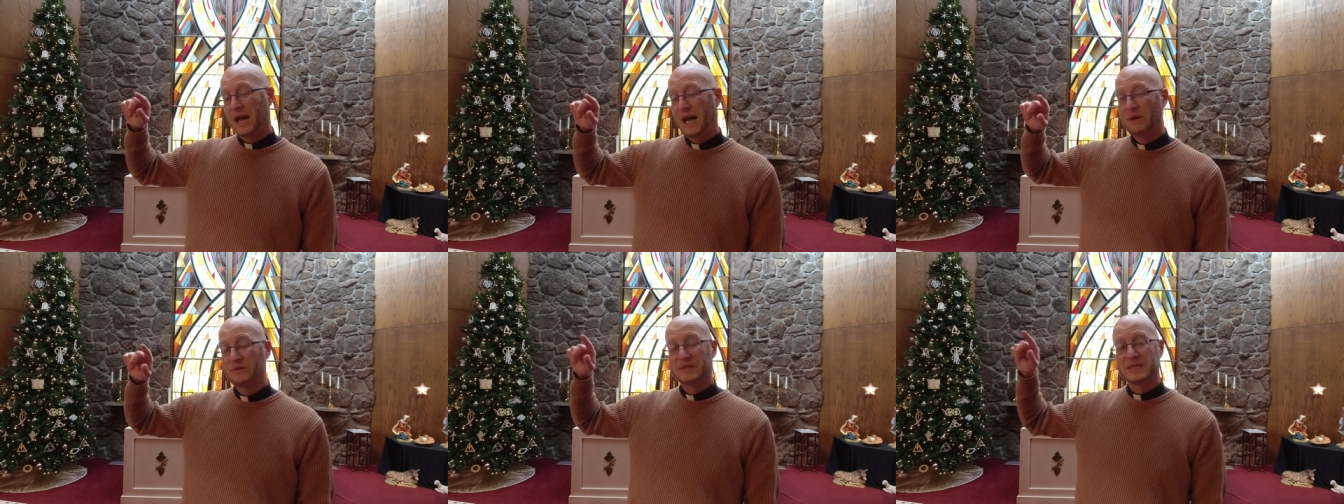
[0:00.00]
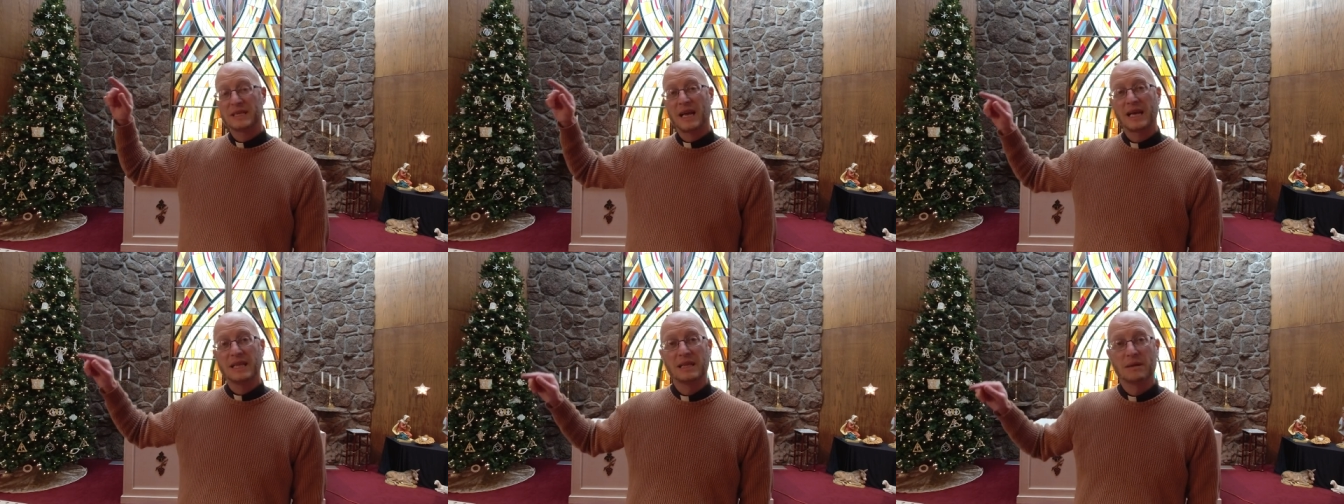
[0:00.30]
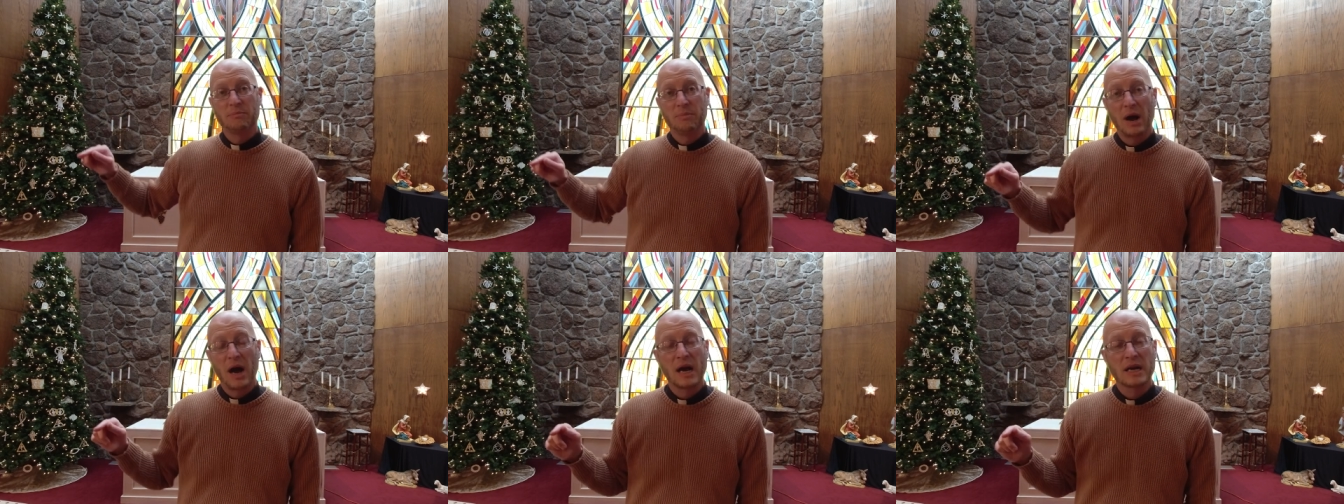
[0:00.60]
outside
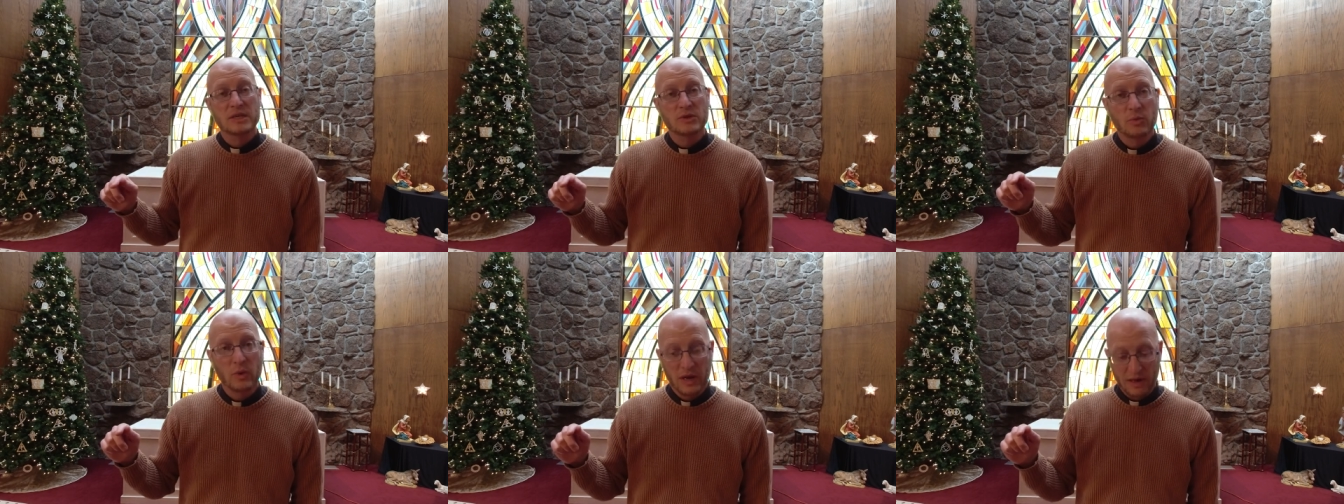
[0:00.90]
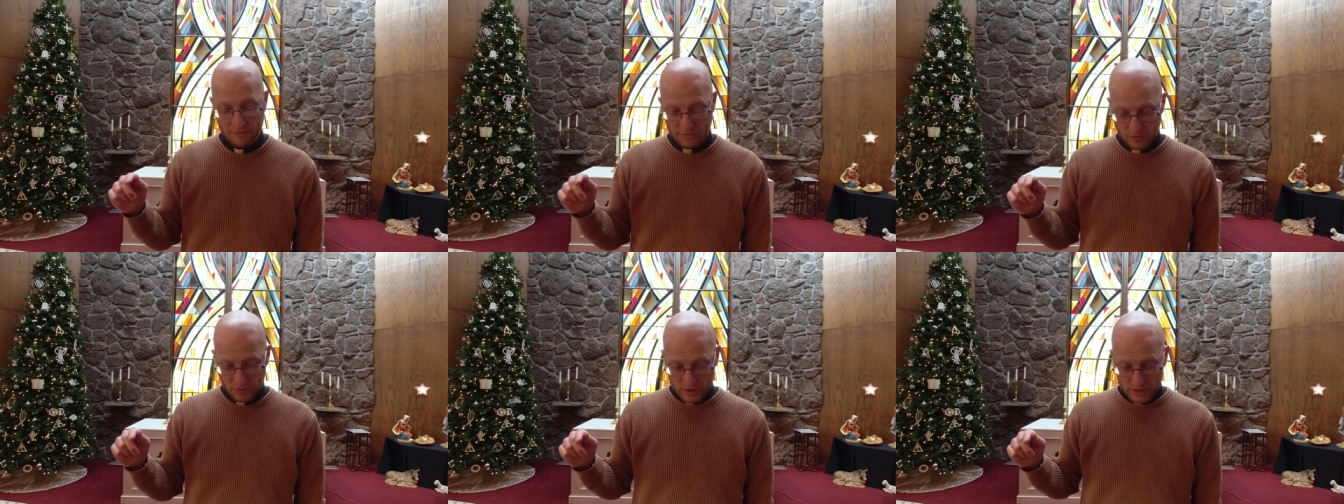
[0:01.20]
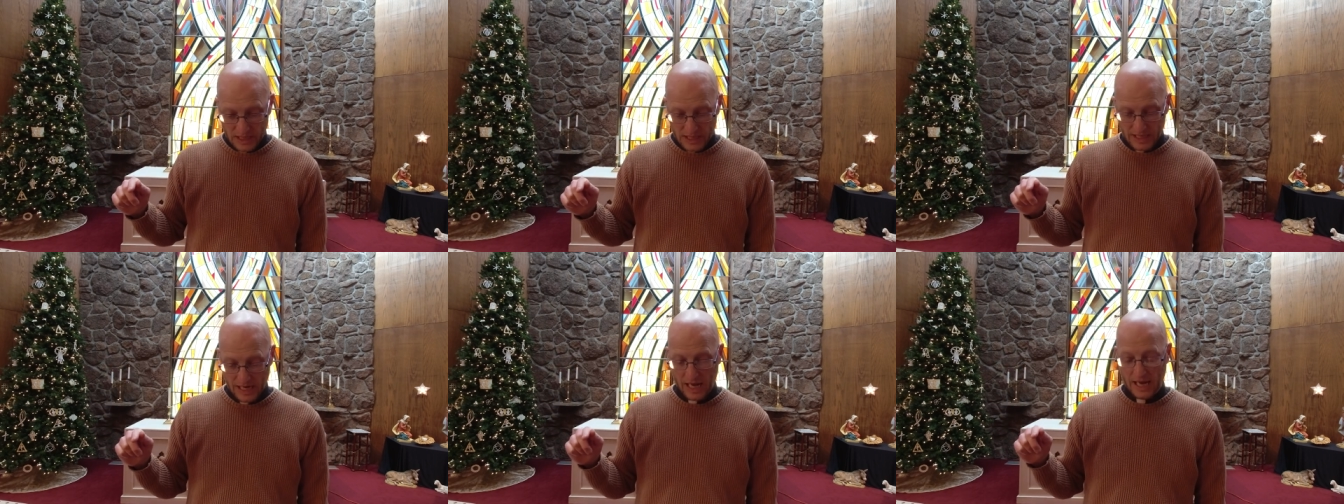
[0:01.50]
the box way of
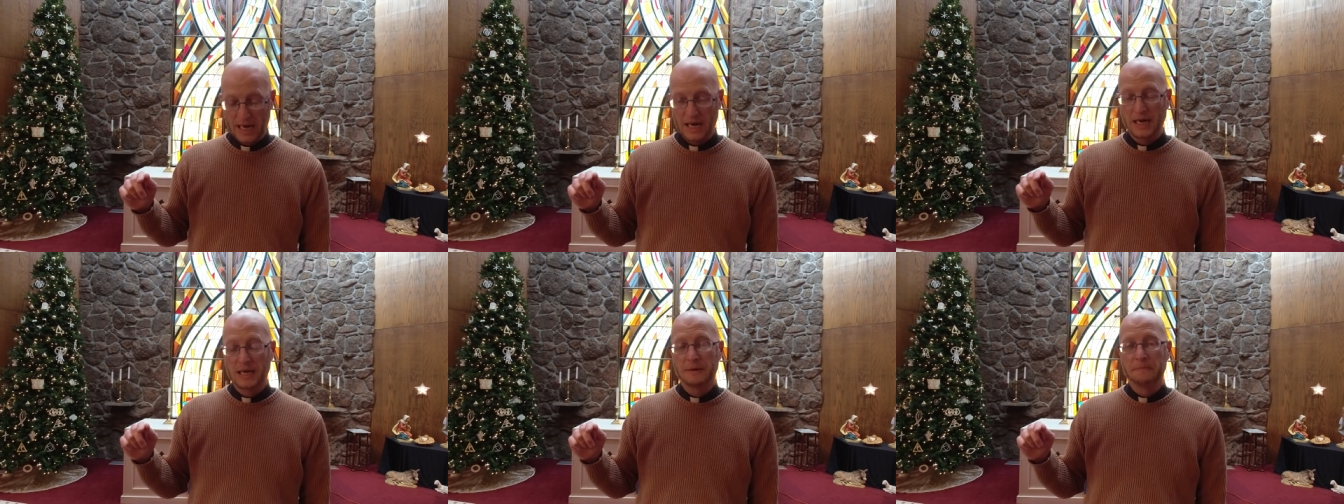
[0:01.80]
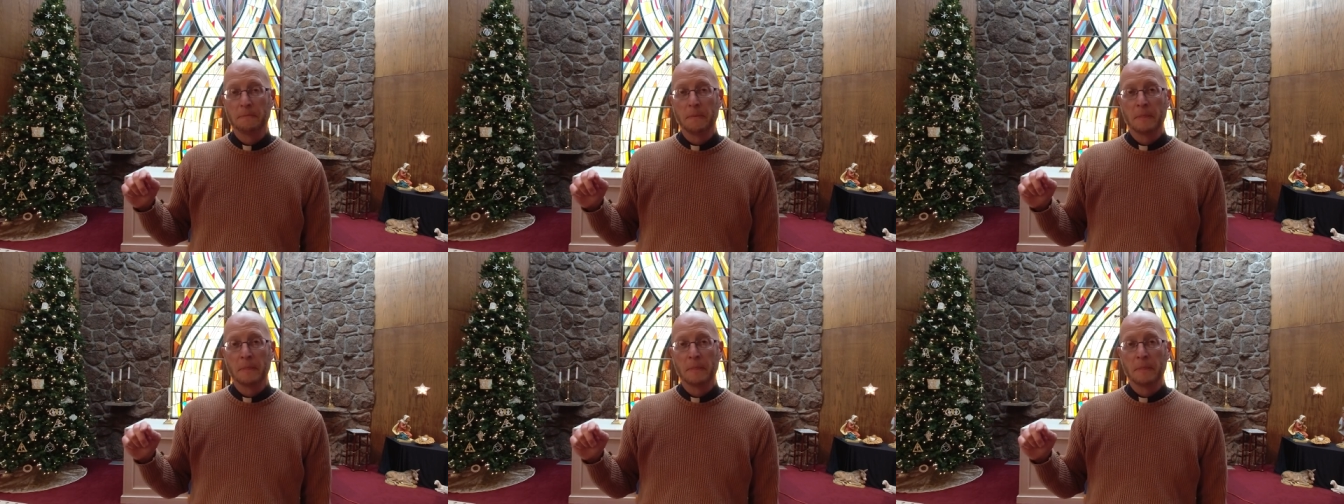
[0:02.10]
looking at it.